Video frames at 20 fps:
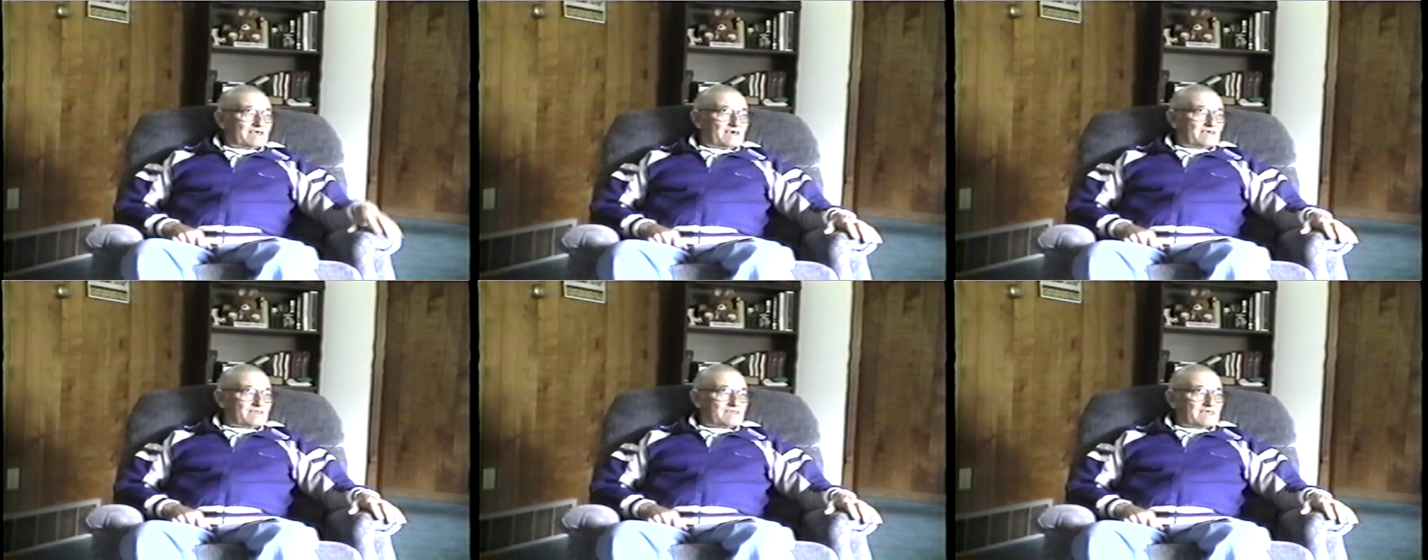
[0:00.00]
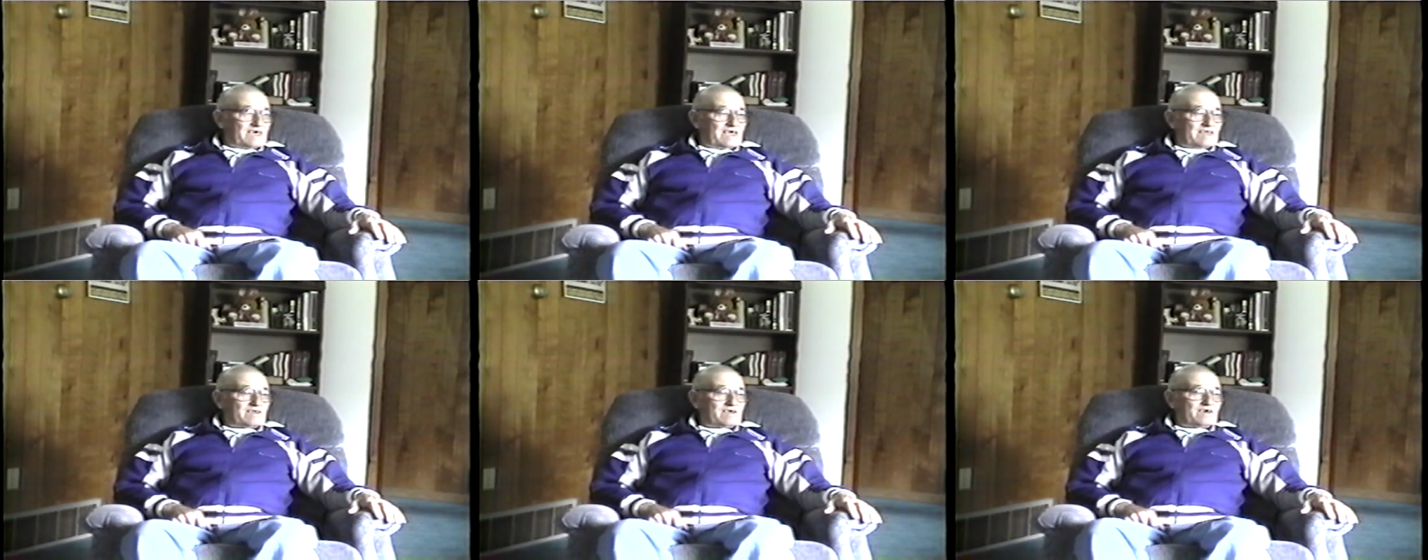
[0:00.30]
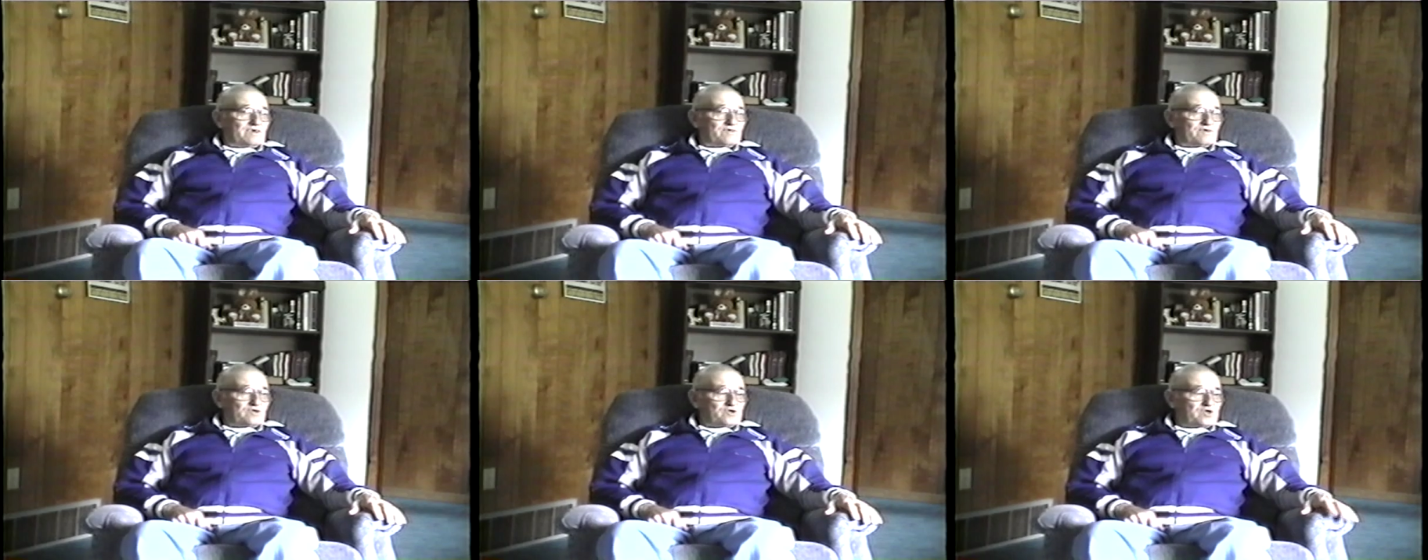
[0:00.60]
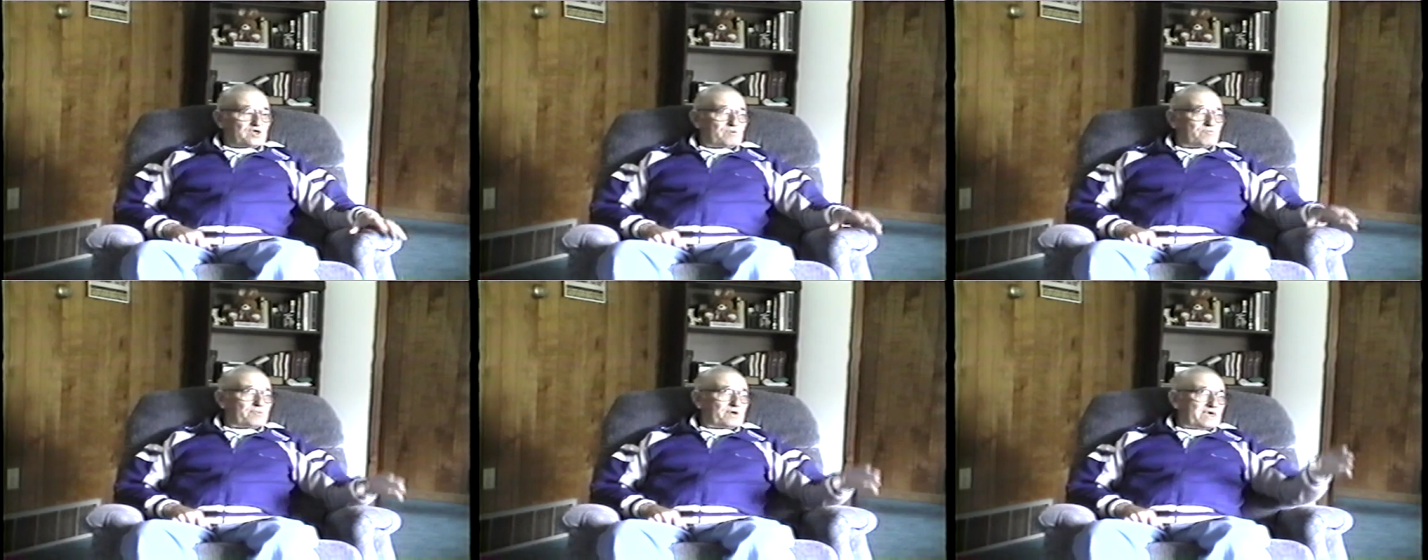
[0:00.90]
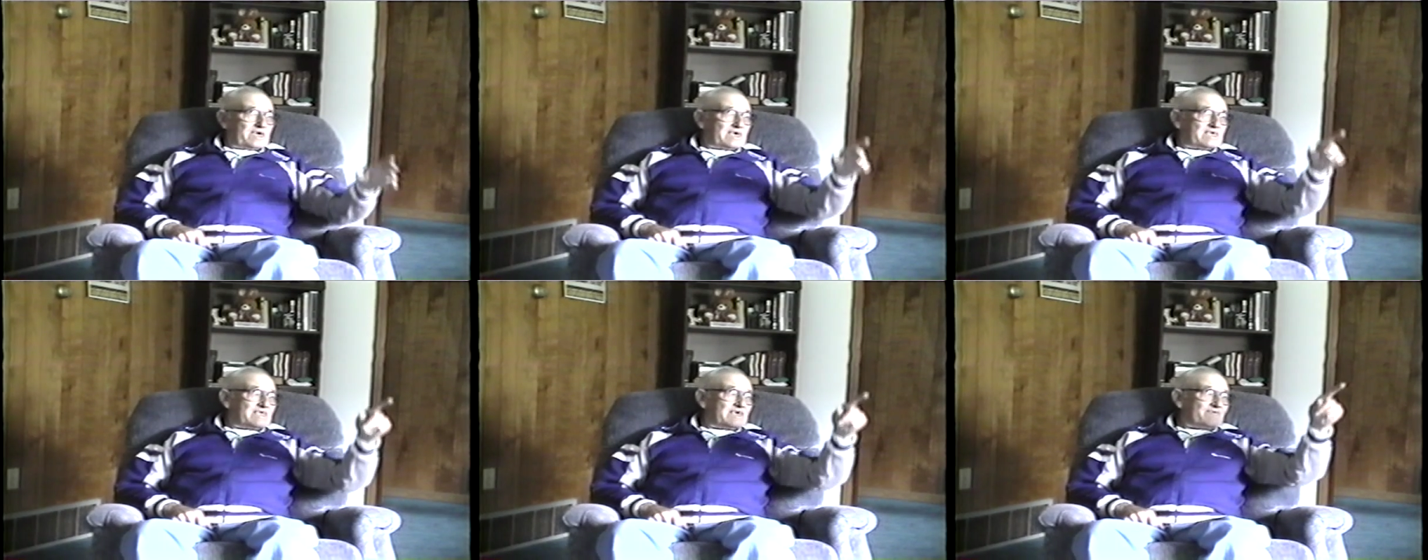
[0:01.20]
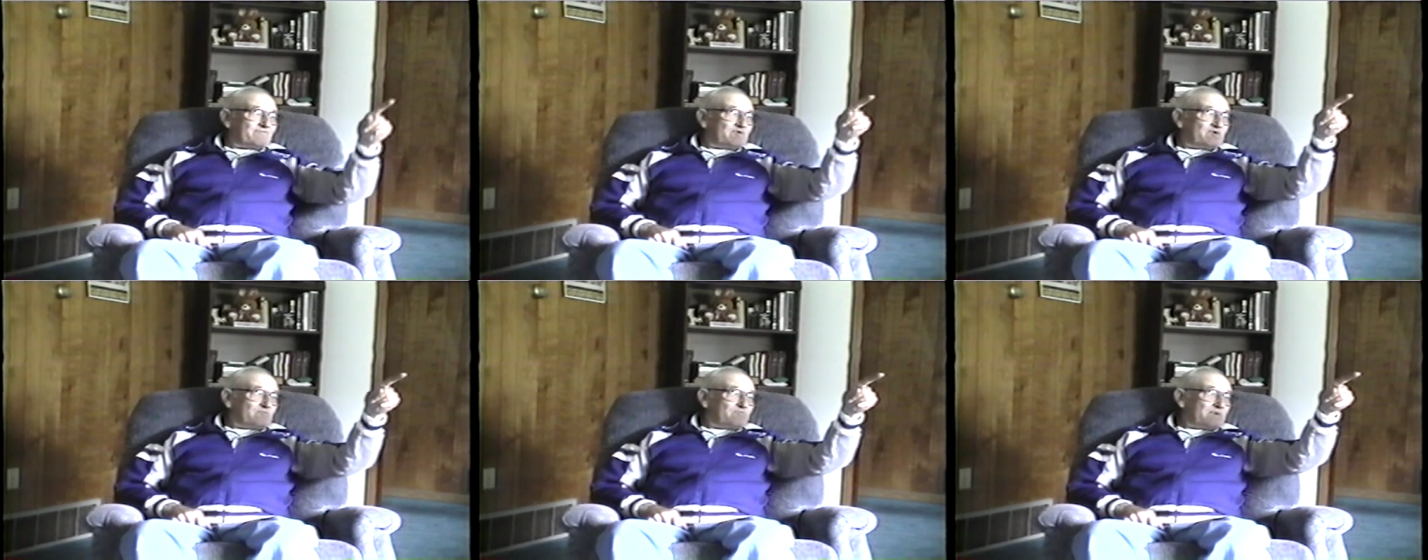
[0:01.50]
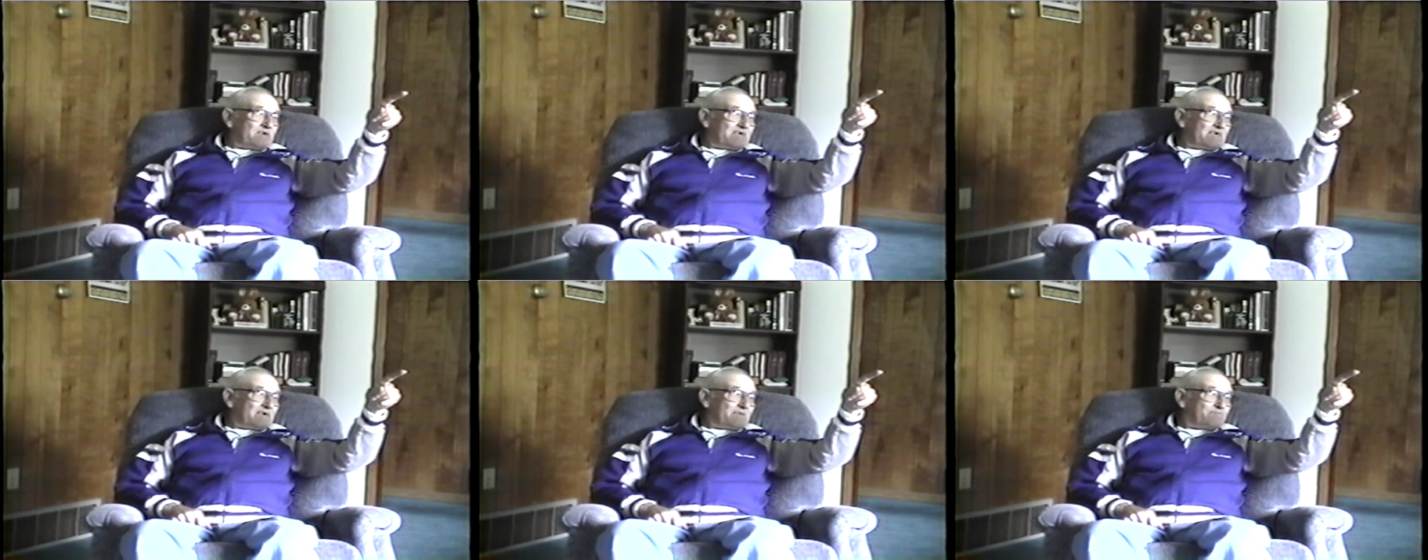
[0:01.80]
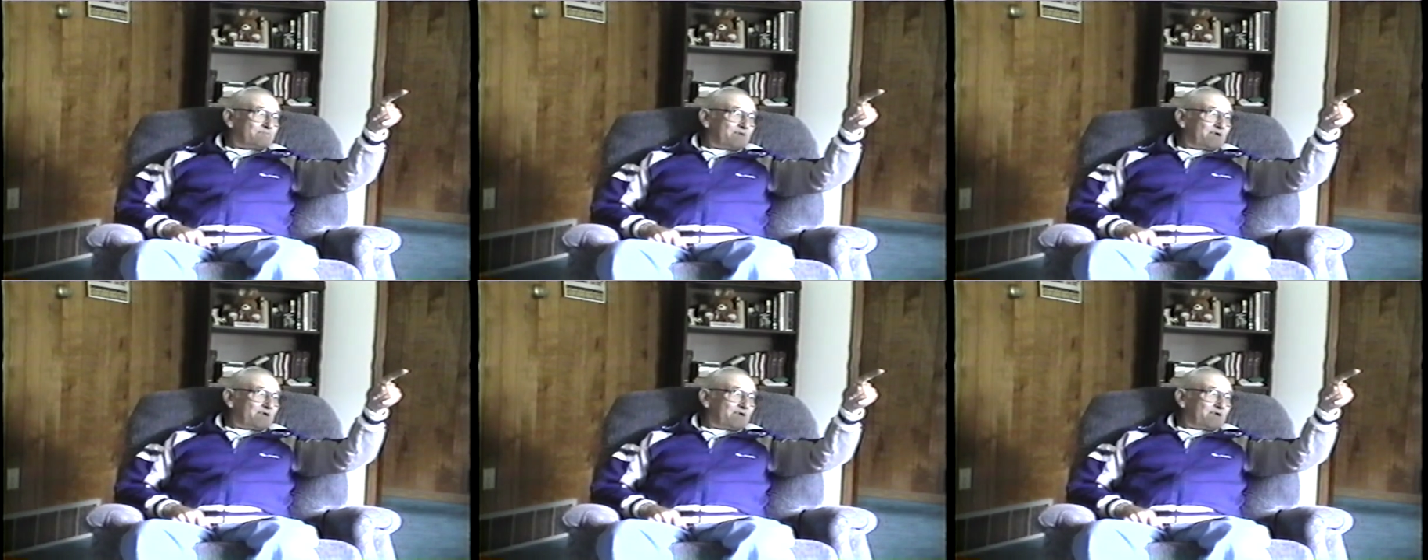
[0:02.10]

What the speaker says: That other ship ahead of you'd be up